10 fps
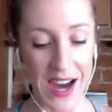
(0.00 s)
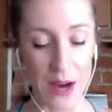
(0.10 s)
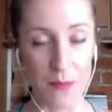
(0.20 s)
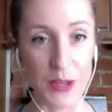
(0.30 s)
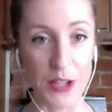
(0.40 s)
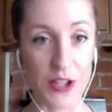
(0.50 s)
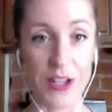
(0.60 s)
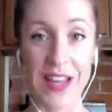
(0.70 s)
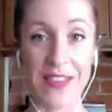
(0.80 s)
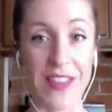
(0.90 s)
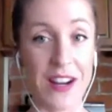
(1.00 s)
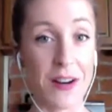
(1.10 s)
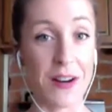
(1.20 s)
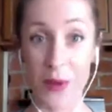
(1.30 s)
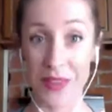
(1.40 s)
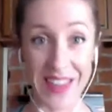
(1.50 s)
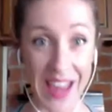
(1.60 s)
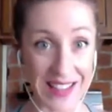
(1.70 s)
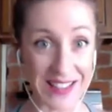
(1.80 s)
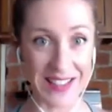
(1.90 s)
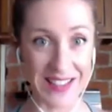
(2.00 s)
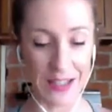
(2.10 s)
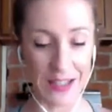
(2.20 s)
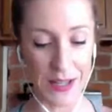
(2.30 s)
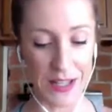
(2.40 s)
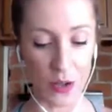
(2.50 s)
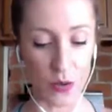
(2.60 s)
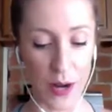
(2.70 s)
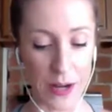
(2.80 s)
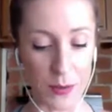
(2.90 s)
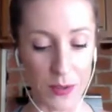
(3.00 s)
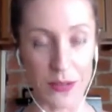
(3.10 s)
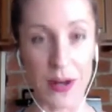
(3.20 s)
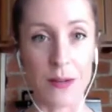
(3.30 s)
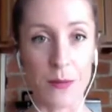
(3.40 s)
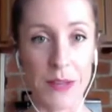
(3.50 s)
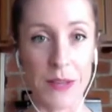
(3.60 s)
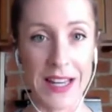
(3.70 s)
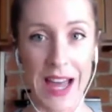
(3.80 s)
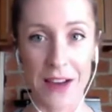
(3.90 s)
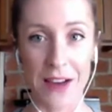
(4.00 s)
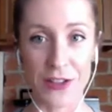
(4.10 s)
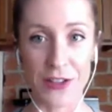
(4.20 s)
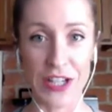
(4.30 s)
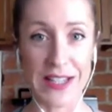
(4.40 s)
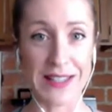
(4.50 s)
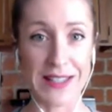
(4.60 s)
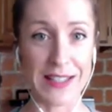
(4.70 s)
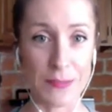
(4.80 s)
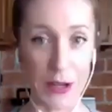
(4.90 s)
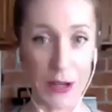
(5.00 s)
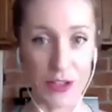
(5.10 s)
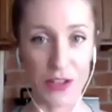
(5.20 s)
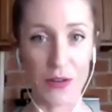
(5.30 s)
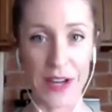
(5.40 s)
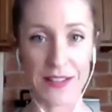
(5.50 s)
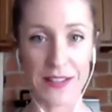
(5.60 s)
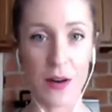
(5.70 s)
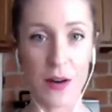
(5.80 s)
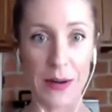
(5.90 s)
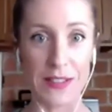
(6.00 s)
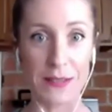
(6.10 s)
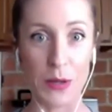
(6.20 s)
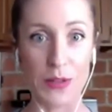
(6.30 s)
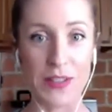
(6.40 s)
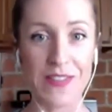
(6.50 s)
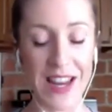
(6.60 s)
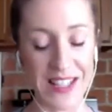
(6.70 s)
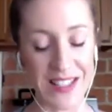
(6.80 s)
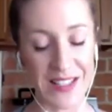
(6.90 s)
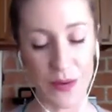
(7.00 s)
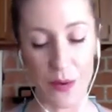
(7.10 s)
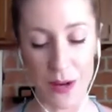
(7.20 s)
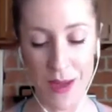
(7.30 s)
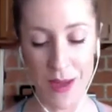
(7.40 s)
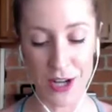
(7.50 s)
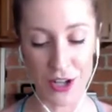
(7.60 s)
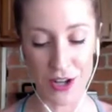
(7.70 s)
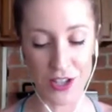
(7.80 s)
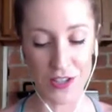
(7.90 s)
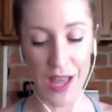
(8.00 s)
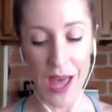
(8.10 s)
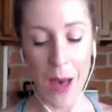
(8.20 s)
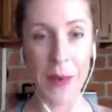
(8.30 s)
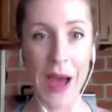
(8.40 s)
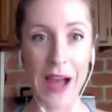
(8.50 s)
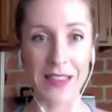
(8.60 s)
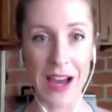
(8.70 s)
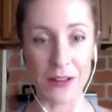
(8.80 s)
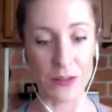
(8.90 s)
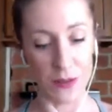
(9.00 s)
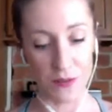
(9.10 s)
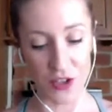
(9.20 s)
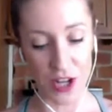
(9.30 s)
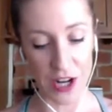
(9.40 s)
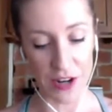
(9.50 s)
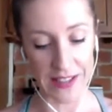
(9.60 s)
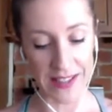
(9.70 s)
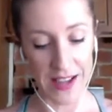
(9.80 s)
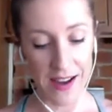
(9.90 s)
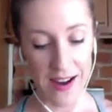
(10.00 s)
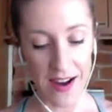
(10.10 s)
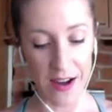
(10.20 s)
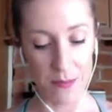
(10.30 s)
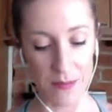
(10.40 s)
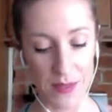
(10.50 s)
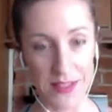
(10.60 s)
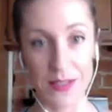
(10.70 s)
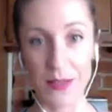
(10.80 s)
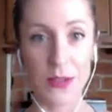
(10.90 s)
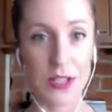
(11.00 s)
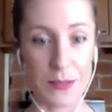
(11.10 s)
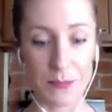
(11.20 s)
Be sure to get there with guests. It's going to be an incredible, incredible meeting after GTC, especially. You guys know how explosive that is. So we want to make sure and just pack the house with visionaries to just